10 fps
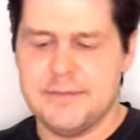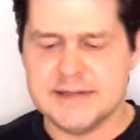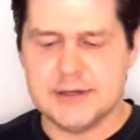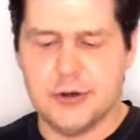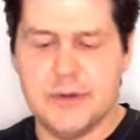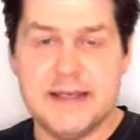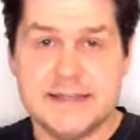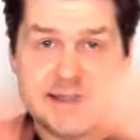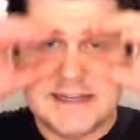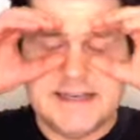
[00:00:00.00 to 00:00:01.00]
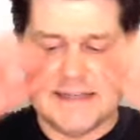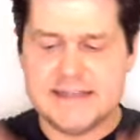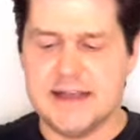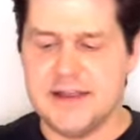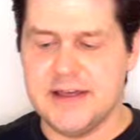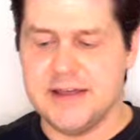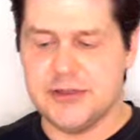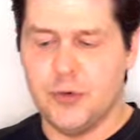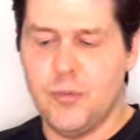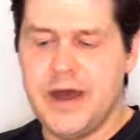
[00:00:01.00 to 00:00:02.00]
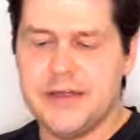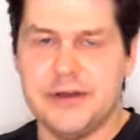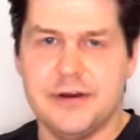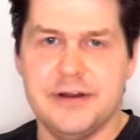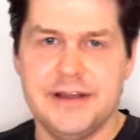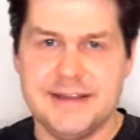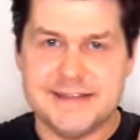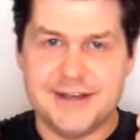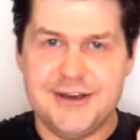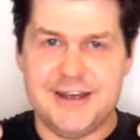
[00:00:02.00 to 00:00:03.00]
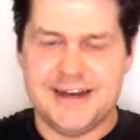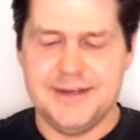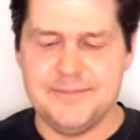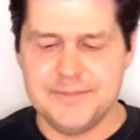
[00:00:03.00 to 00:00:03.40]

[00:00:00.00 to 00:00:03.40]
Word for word: So he sees that the weather is good.